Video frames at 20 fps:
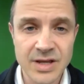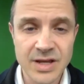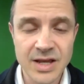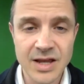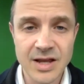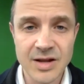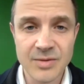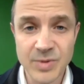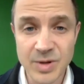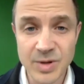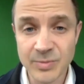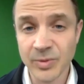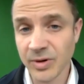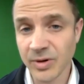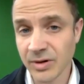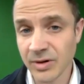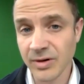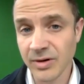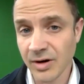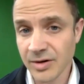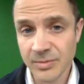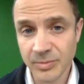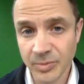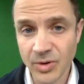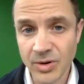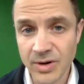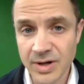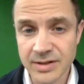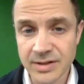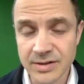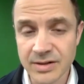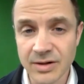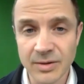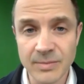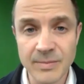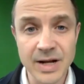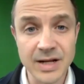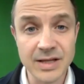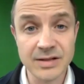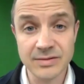and people are unemployed.
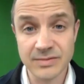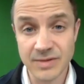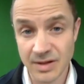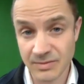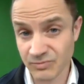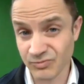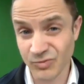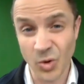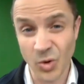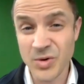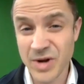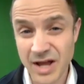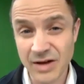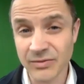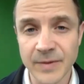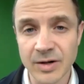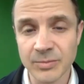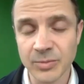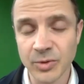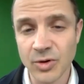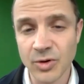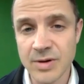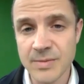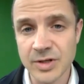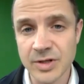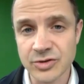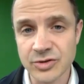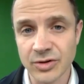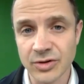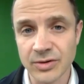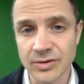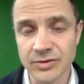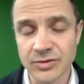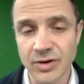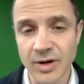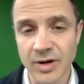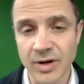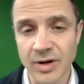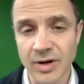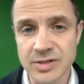Many don't have unemployment insurance
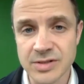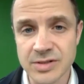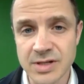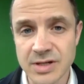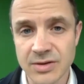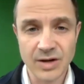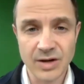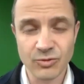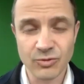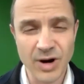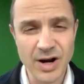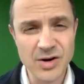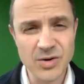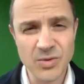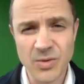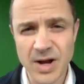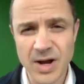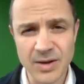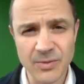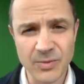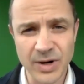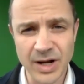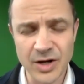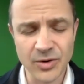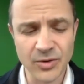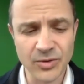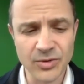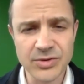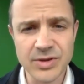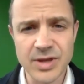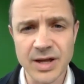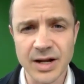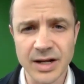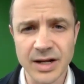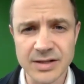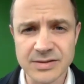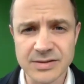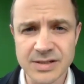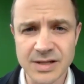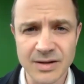options either. Right away, when I heard that, I
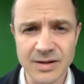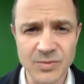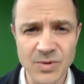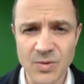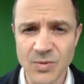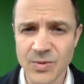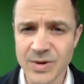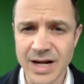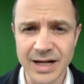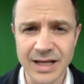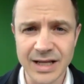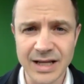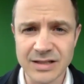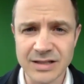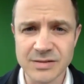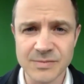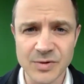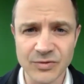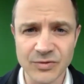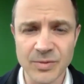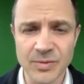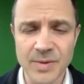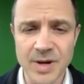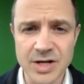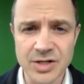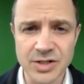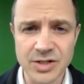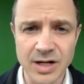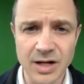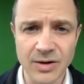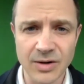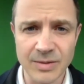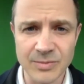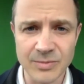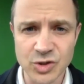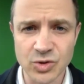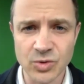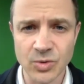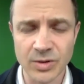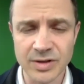said, we got to get some information out. I'm
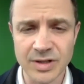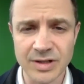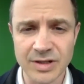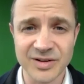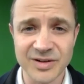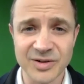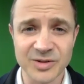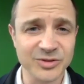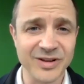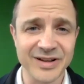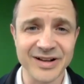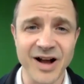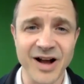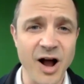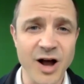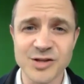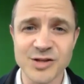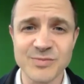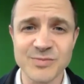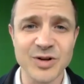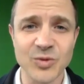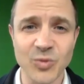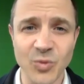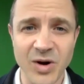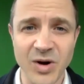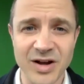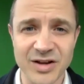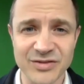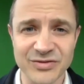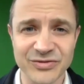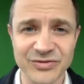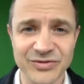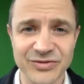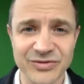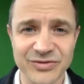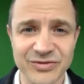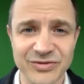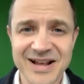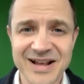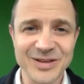sure that there's like a husband and wife
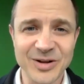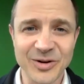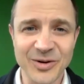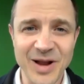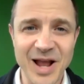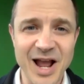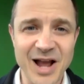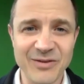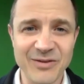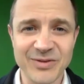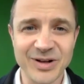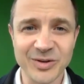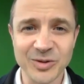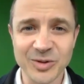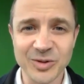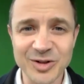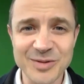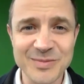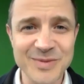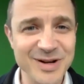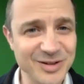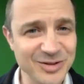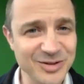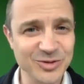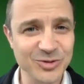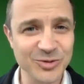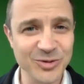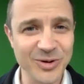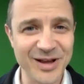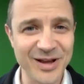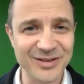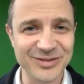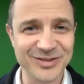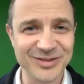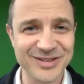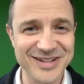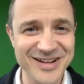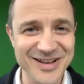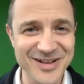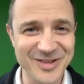that are having a little bit of stress
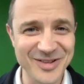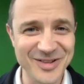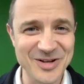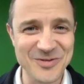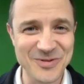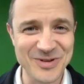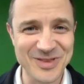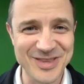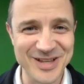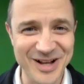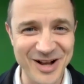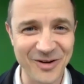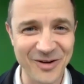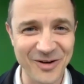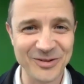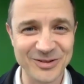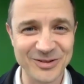dealing with the current